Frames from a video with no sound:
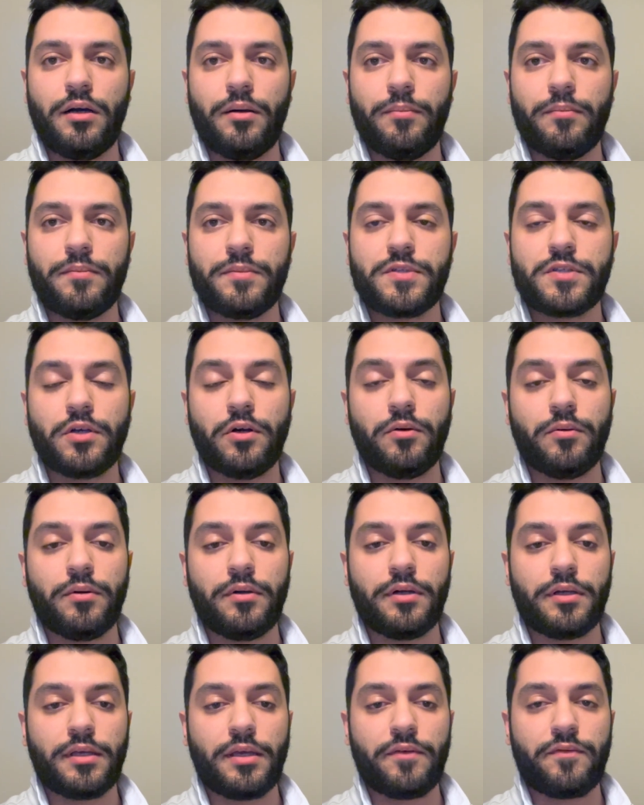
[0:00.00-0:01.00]

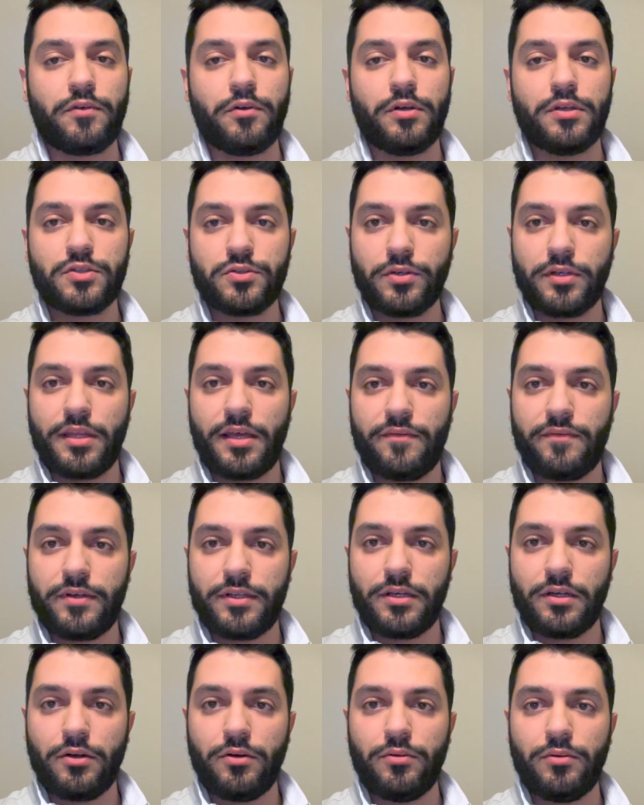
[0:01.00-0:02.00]
So if you enjoyed that
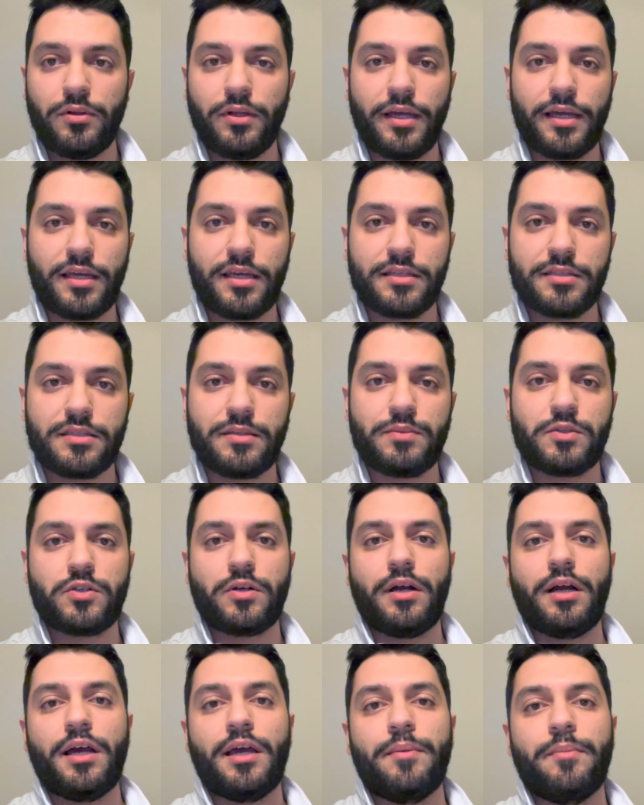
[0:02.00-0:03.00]
video, like and
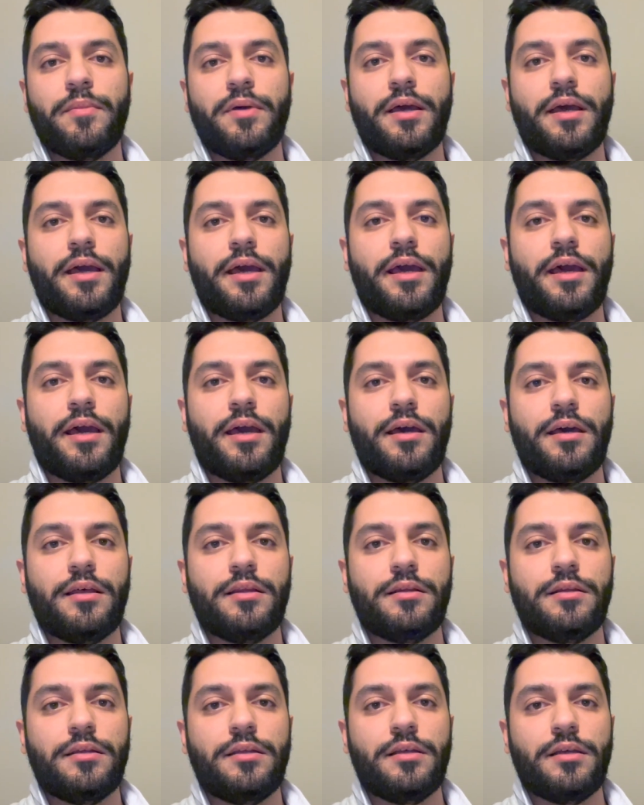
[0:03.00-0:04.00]
subscribe,
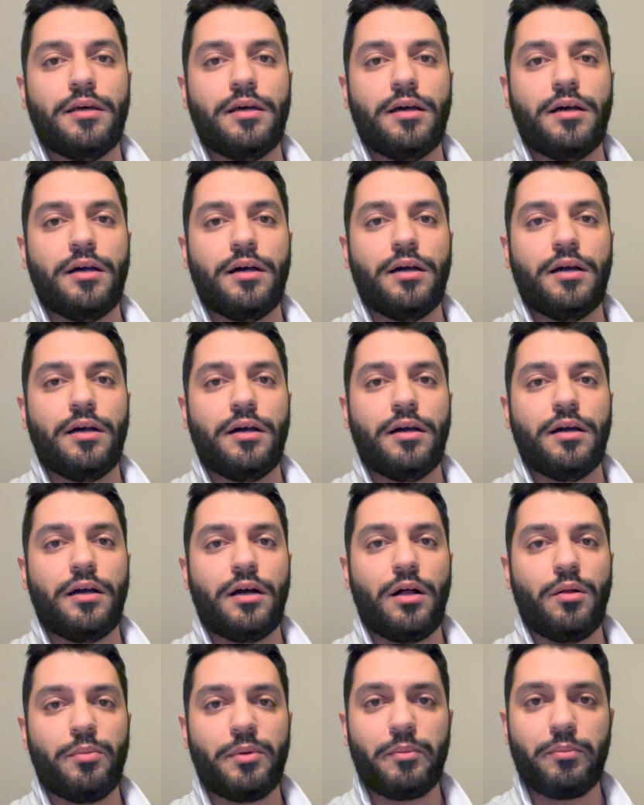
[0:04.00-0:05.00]
and
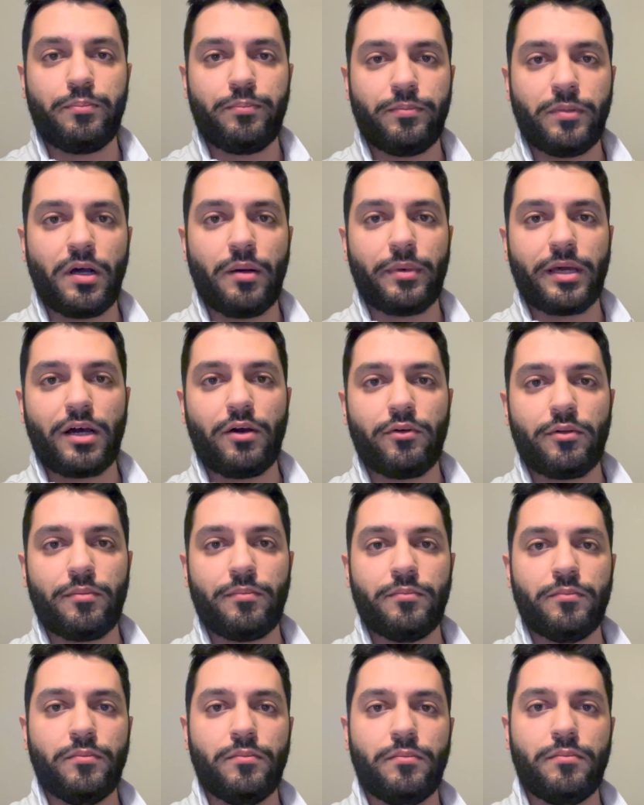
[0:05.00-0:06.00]
I'll be coming out with
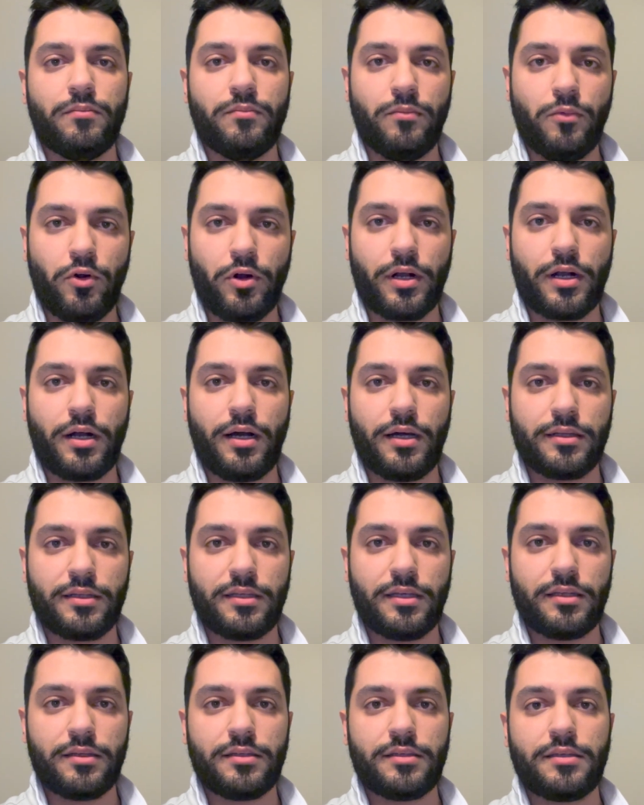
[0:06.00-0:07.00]
more
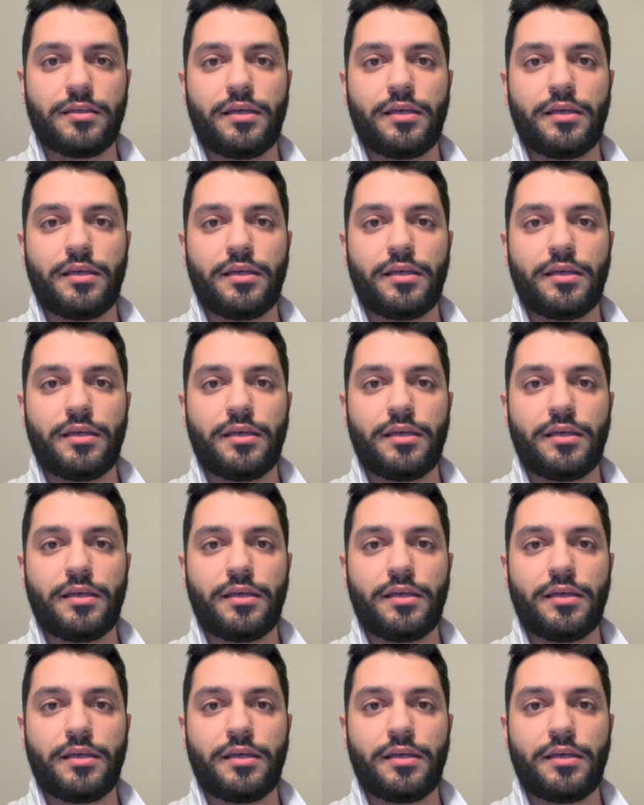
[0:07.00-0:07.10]
content.